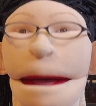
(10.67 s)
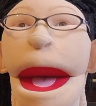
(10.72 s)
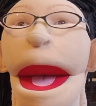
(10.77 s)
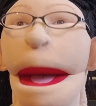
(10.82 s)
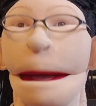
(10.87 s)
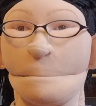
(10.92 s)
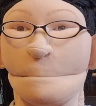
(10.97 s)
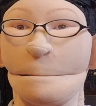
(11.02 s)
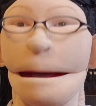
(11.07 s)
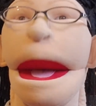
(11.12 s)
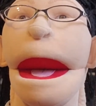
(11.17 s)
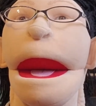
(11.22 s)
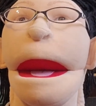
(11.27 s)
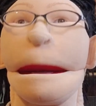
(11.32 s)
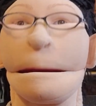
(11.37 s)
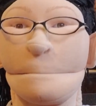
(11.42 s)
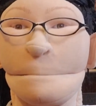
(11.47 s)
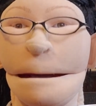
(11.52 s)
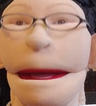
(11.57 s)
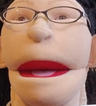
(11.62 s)
I
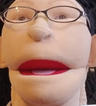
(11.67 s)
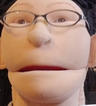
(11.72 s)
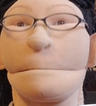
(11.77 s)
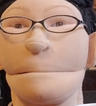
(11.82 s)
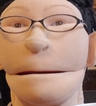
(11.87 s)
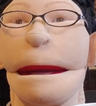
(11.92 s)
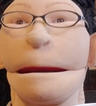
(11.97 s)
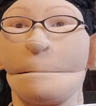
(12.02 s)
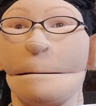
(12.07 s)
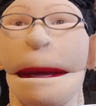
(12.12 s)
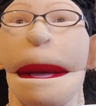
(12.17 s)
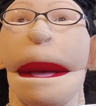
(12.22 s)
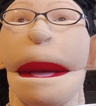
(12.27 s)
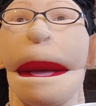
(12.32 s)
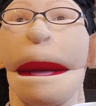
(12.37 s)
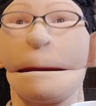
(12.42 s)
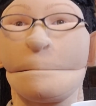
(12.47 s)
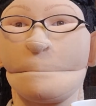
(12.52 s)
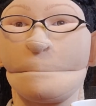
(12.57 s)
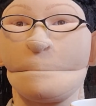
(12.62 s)
quit fancy
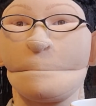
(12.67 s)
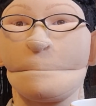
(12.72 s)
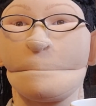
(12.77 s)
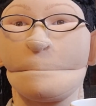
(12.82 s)
spa,